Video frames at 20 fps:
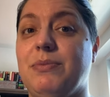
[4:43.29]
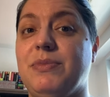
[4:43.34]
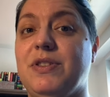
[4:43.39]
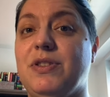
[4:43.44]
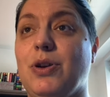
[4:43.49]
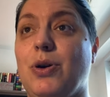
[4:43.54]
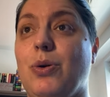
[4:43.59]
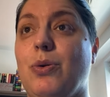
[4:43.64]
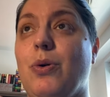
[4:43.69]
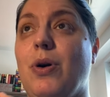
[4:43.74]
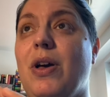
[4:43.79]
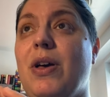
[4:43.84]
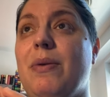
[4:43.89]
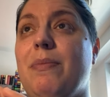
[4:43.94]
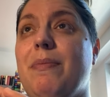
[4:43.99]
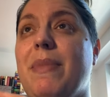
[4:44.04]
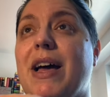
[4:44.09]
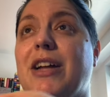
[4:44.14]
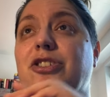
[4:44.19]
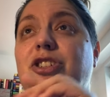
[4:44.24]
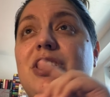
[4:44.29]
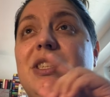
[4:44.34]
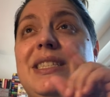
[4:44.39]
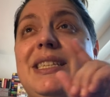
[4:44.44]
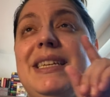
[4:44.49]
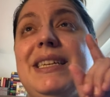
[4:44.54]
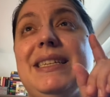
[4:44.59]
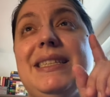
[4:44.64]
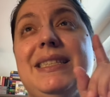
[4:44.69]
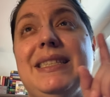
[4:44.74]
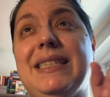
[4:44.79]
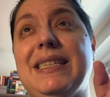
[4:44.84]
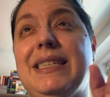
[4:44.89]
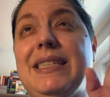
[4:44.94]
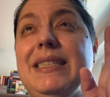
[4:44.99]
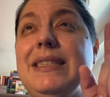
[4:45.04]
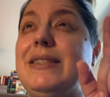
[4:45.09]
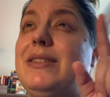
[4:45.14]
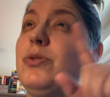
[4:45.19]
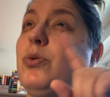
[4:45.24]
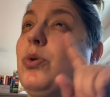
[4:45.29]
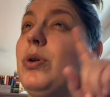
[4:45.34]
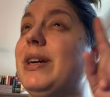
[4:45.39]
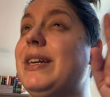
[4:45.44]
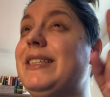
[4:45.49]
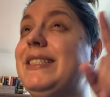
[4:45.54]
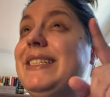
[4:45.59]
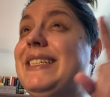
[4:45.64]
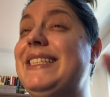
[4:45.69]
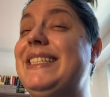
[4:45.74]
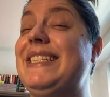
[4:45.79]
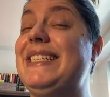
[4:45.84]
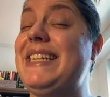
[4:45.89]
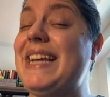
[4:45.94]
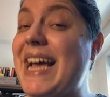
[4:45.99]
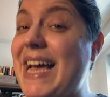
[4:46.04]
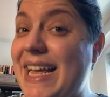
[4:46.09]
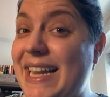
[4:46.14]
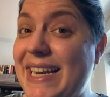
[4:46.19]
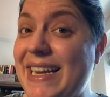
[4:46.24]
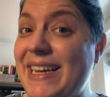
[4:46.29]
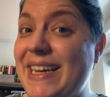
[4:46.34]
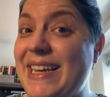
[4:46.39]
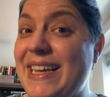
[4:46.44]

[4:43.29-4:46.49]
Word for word: So magic exists or exists dead